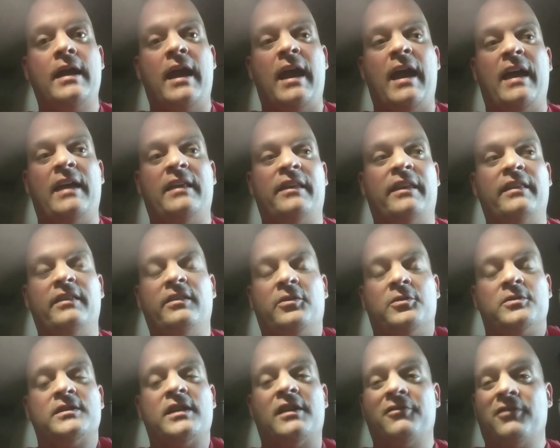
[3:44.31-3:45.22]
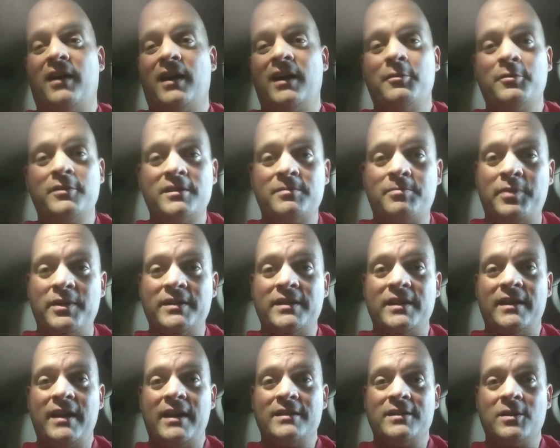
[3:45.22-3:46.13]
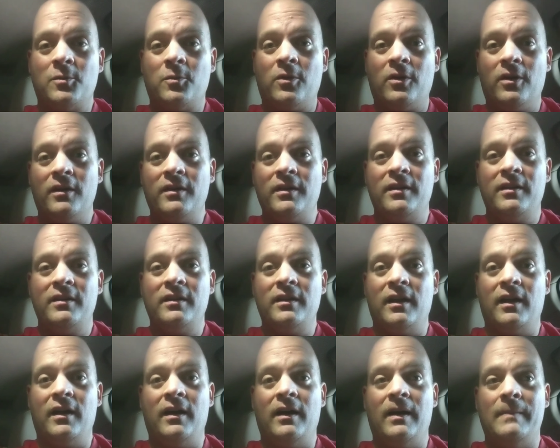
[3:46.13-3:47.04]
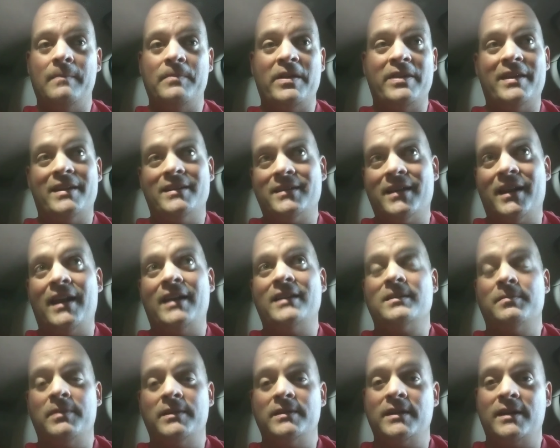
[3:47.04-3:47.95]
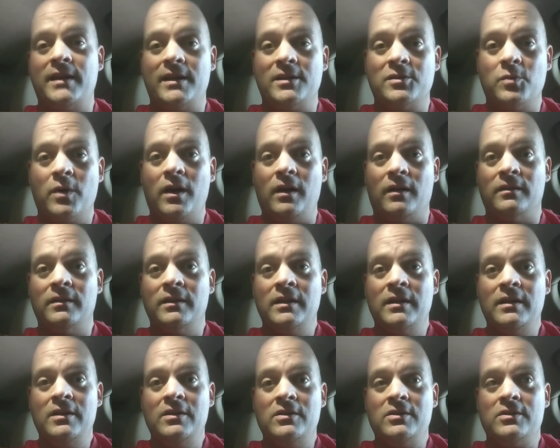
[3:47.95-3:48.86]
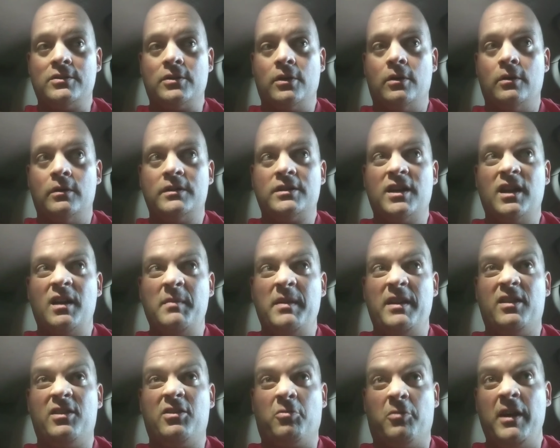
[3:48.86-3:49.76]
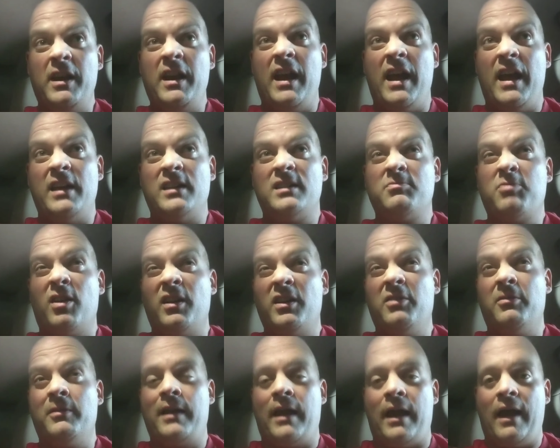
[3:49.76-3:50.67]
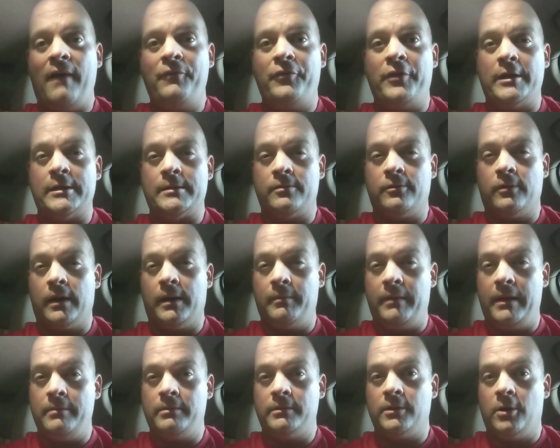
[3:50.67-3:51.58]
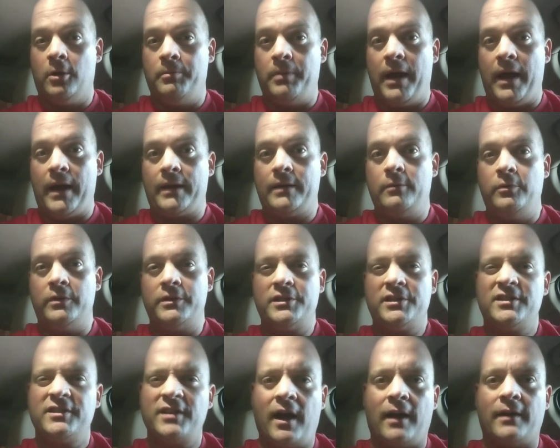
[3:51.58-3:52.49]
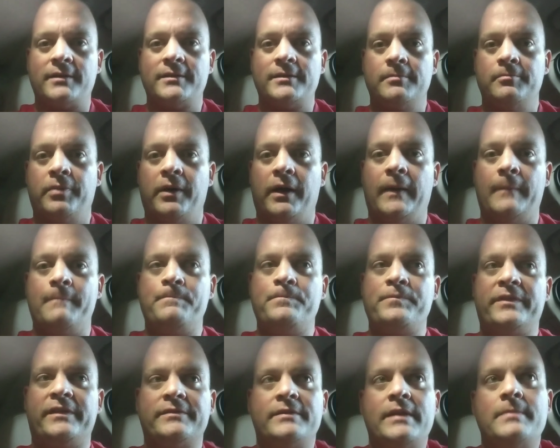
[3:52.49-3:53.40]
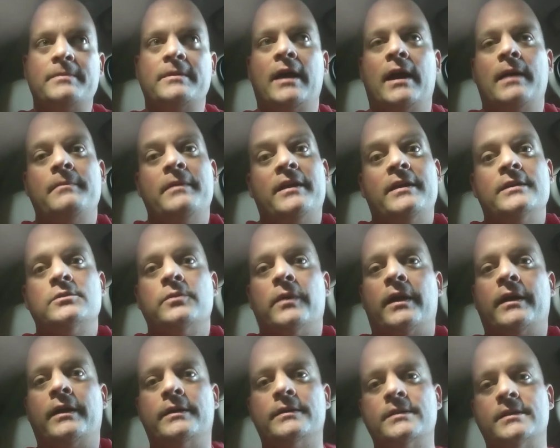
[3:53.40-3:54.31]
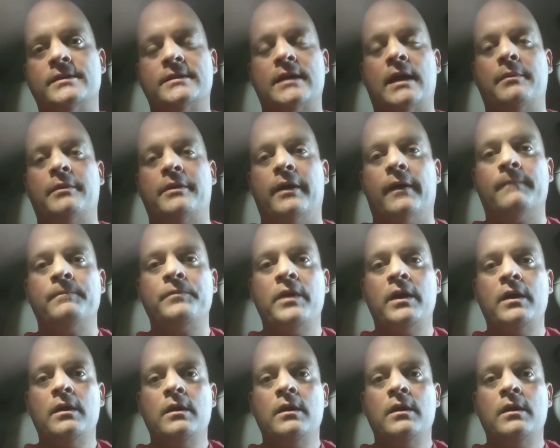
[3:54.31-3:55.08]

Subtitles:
And then Thursday and Friday were just busy days at work, and then today's a busy day as well. So it's going to be 3 days, probably 3.5 days before I'm able to go back, which sucks. But at the same time, it is what it is. It's time of year.